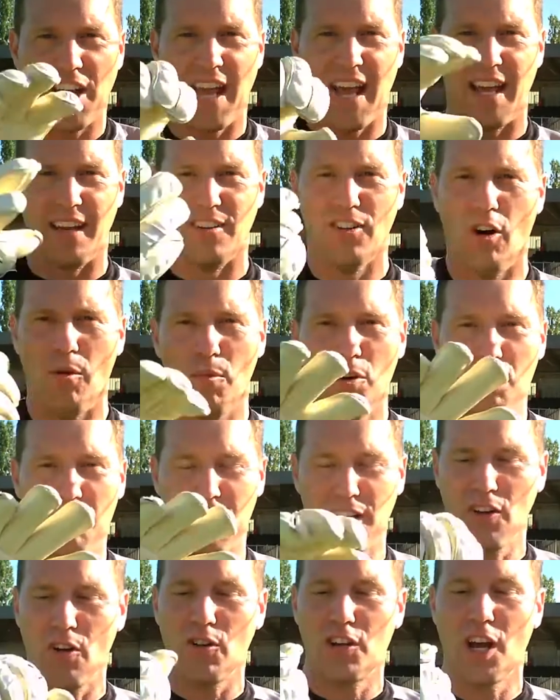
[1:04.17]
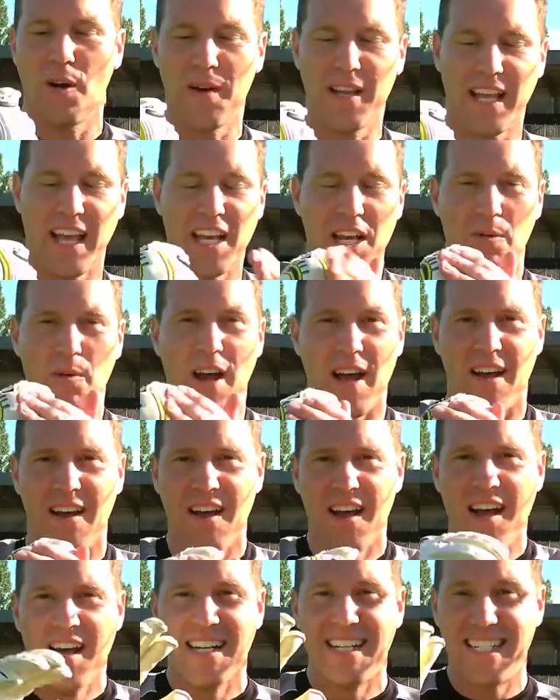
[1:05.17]
your hand. Not moving, not going anywhere.
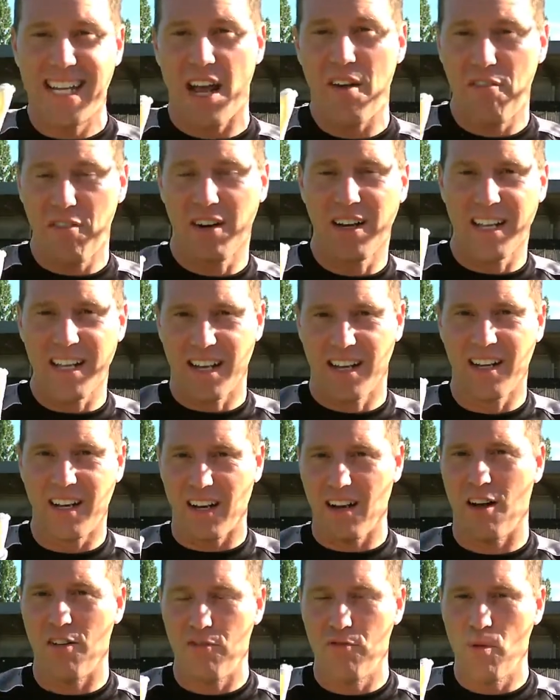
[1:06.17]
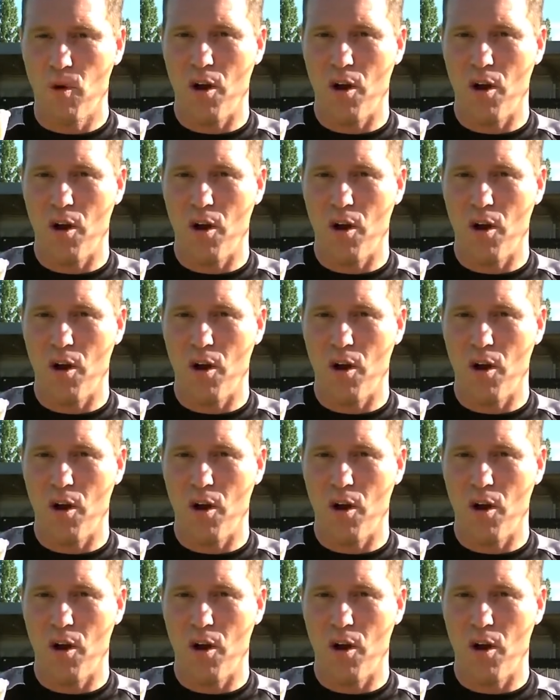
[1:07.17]
Definitely a glove